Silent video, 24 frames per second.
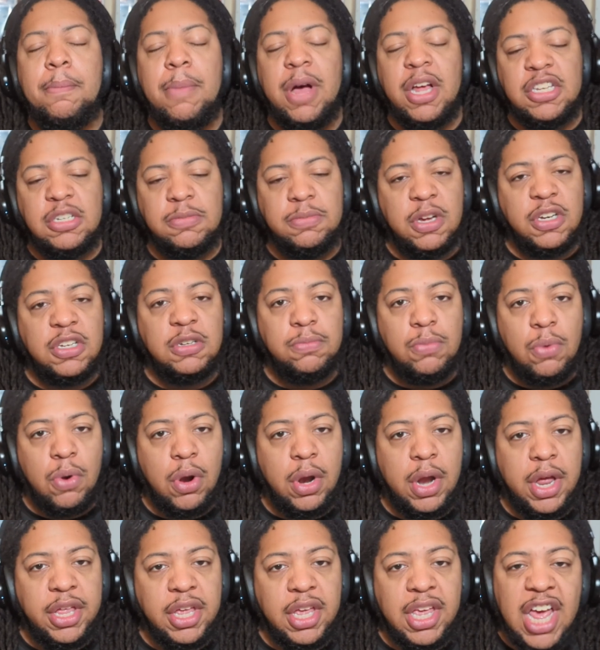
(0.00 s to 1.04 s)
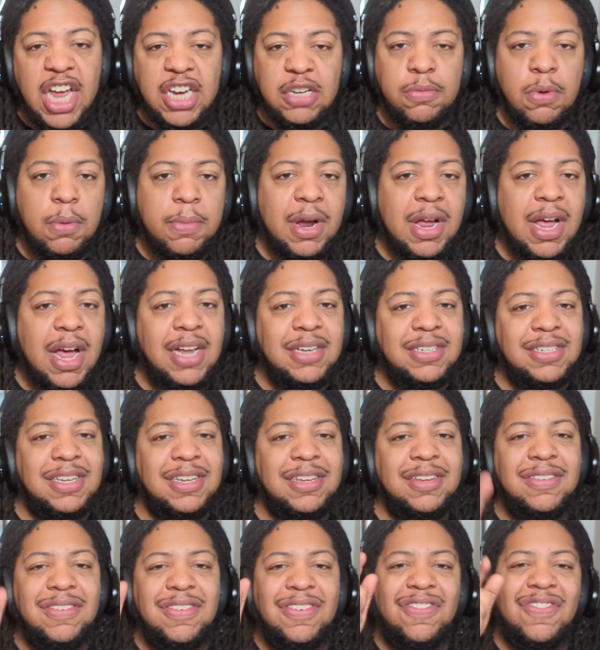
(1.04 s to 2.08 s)
much, much more. And you catch more of my
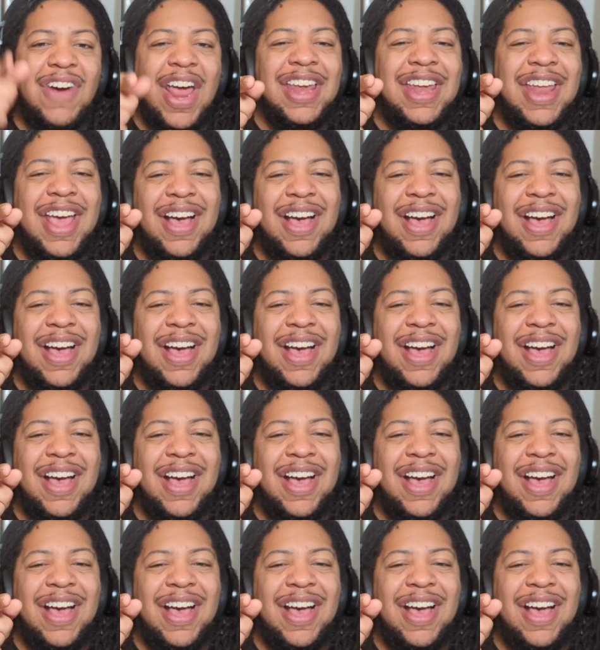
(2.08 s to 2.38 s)
content right